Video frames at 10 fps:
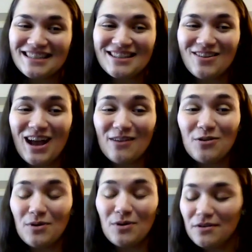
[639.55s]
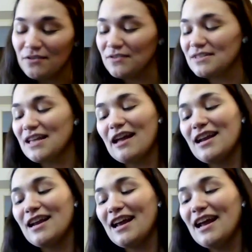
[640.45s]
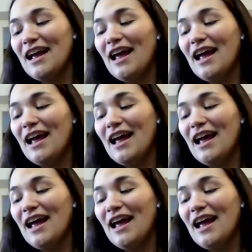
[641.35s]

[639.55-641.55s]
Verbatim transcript: So have a wonderful Saturday,